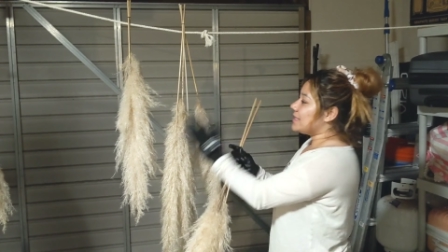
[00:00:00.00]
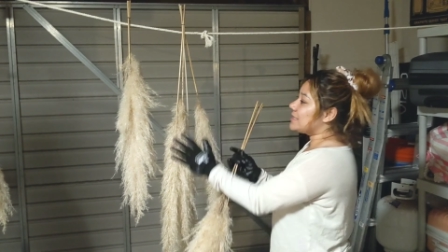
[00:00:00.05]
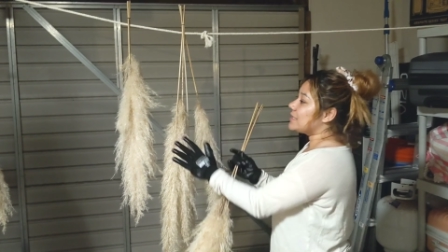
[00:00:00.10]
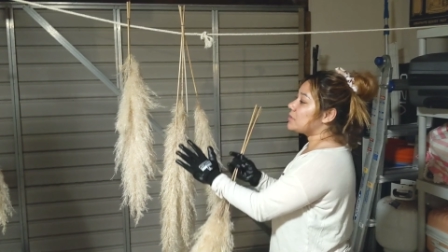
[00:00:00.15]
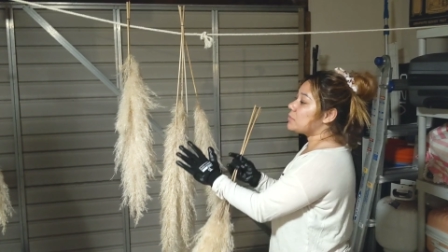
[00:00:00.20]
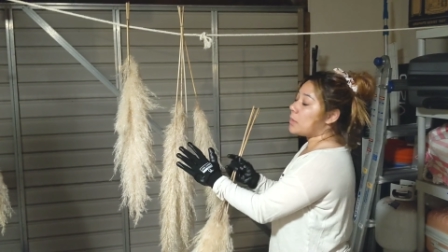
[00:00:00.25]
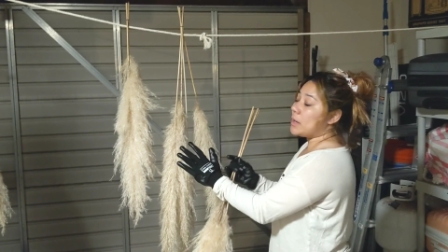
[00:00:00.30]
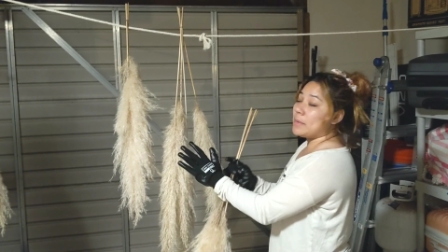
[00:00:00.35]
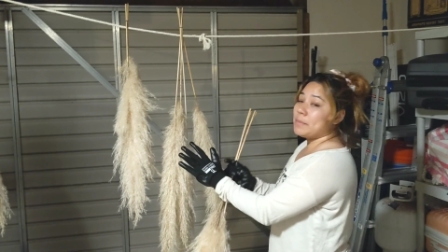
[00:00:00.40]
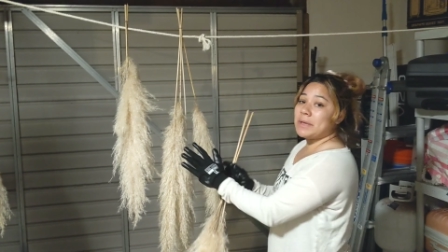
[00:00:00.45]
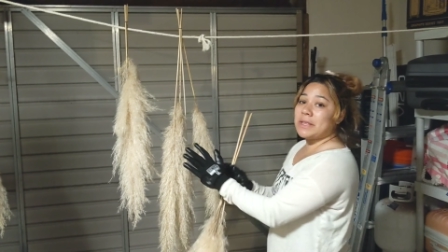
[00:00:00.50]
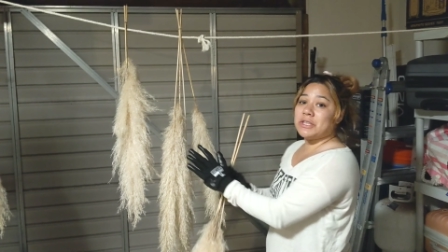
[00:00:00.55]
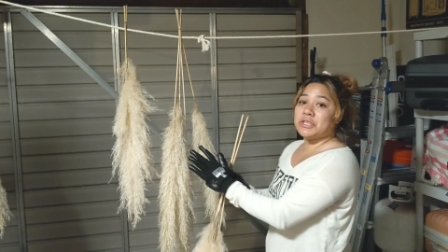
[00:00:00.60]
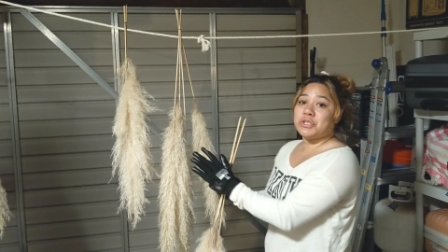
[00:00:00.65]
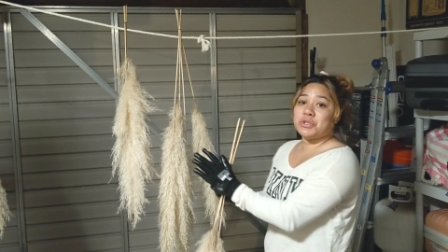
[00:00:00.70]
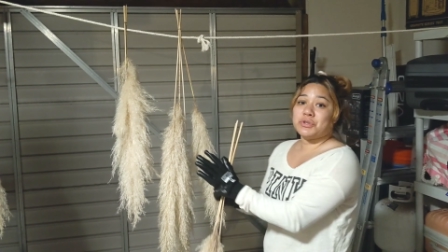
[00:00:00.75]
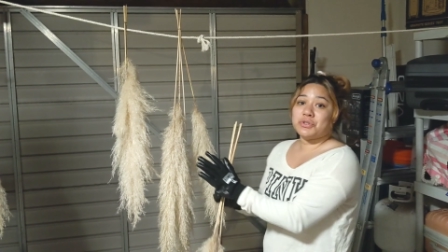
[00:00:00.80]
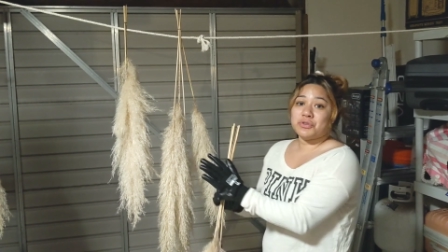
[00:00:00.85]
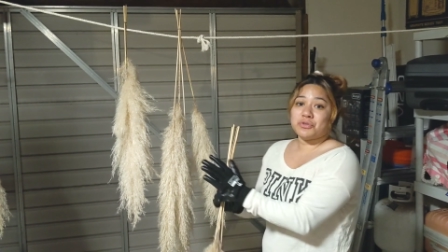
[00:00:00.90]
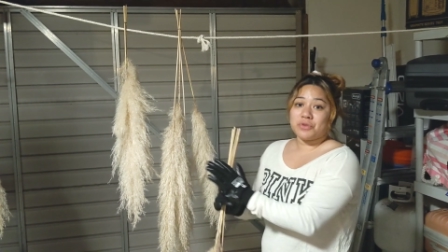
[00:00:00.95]
This is what I'm going
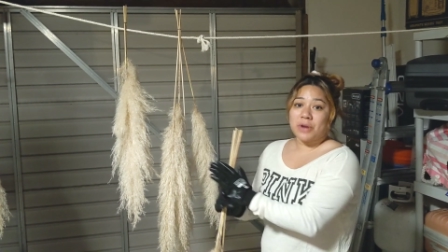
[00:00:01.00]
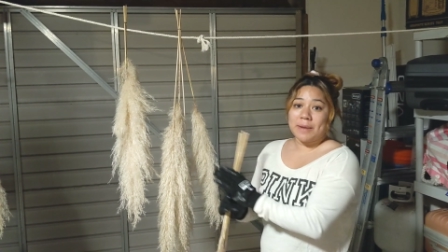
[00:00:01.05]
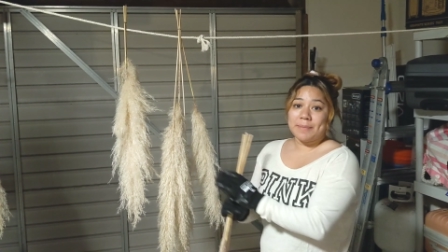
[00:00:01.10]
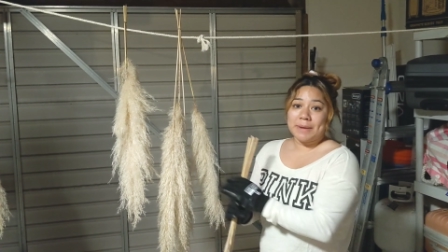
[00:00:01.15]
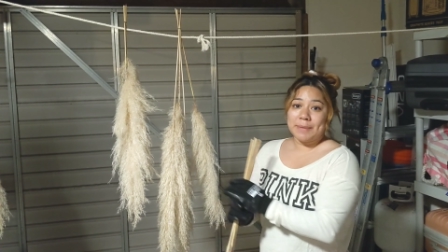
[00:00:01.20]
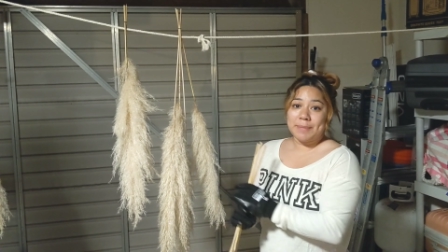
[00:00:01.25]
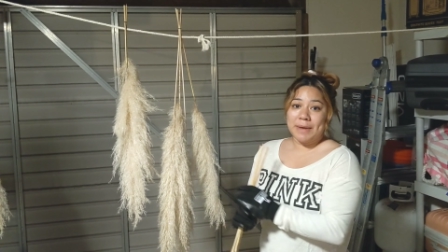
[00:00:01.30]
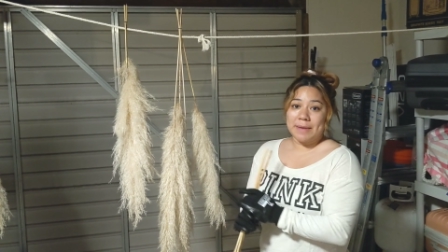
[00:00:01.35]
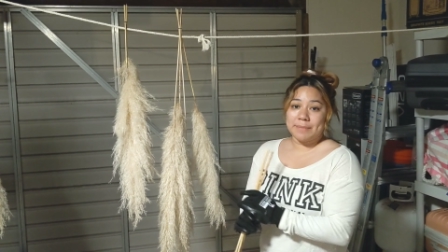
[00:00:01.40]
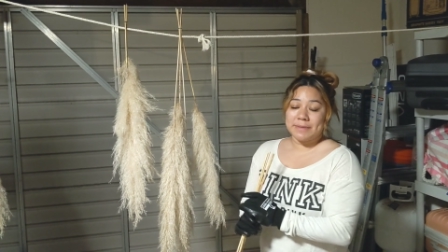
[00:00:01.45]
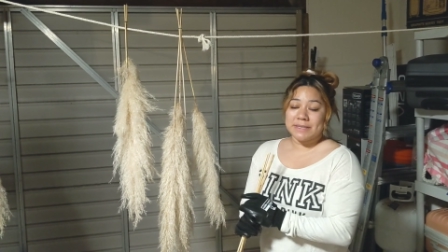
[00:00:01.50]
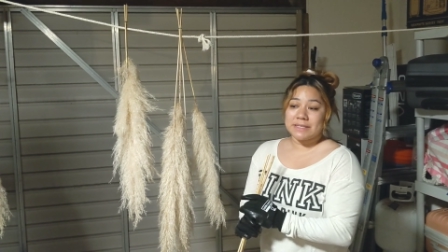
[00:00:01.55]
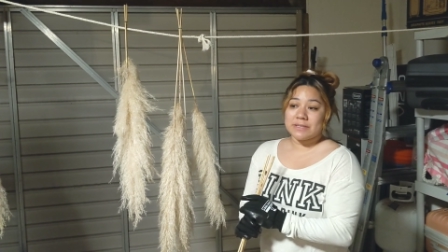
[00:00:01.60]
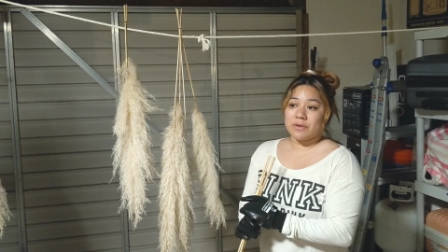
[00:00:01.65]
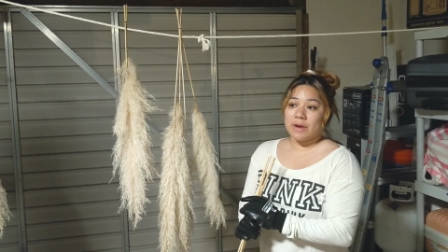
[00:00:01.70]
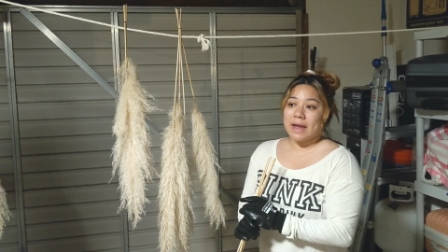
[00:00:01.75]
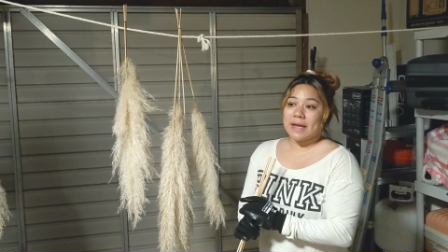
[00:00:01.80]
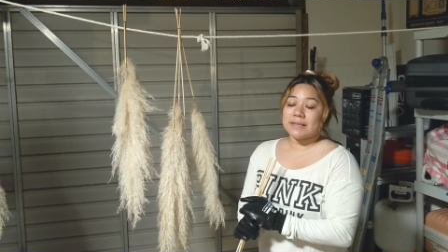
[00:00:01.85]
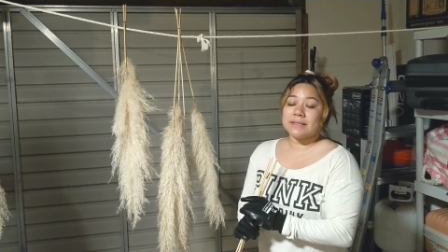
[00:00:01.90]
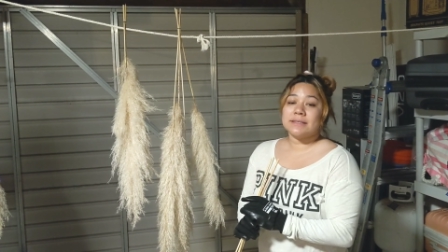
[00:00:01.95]
to do to dry my
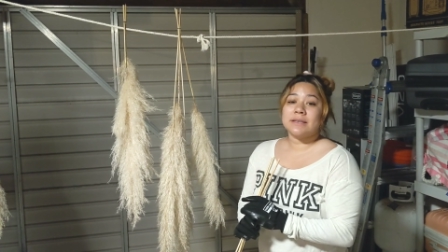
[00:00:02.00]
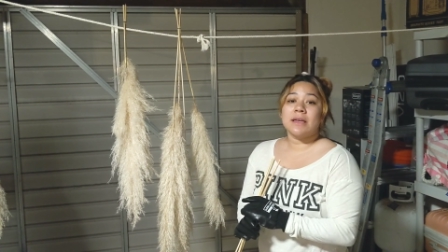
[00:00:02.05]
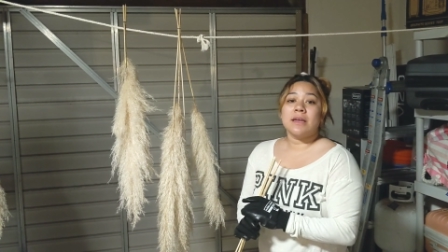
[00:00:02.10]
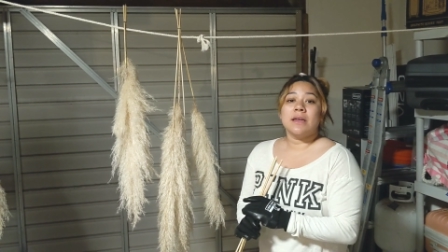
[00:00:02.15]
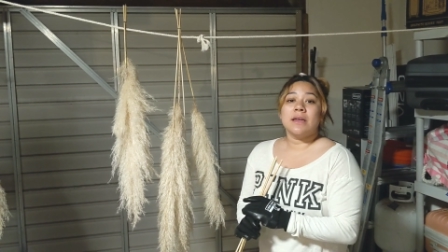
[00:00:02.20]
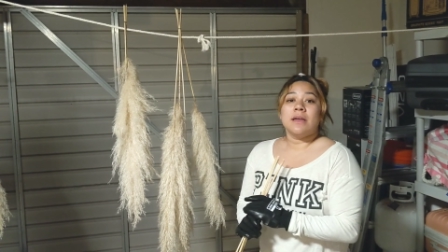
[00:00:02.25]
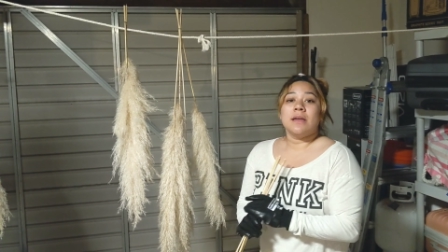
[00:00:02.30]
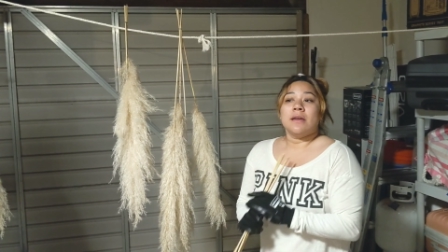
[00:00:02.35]
Pampas grass.